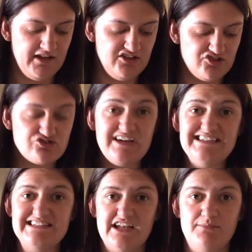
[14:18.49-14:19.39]
Your
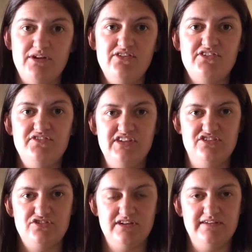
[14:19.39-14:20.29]
trace elements, and
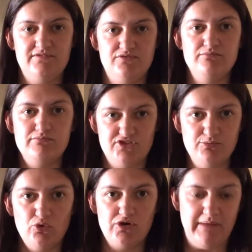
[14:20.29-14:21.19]
these even
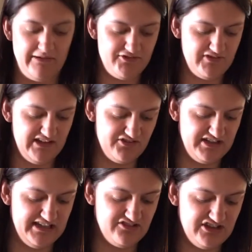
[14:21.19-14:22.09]
smaller amounts of these are
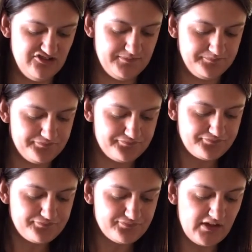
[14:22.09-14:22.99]
needed,
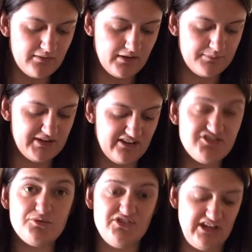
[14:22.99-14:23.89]
but they're
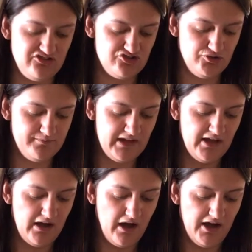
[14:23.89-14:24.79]
still essential.
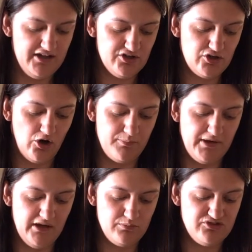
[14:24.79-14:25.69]
Iron and
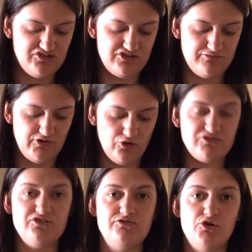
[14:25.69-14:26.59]
copper, which is
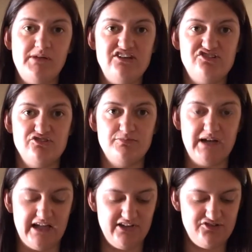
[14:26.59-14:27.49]
involved in the formation of
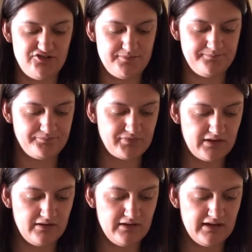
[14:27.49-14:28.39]
blood.
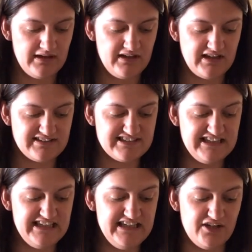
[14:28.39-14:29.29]

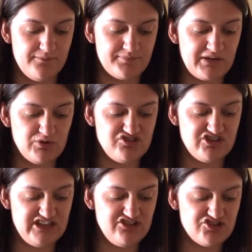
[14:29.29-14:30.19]
Selenium, which
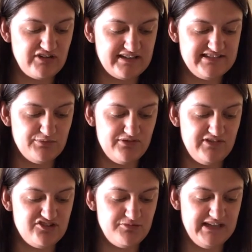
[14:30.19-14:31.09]
is interacting with
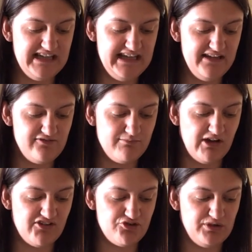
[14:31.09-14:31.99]
vitamin E for
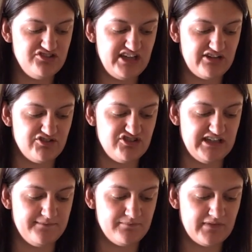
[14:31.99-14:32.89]
muscle integrity.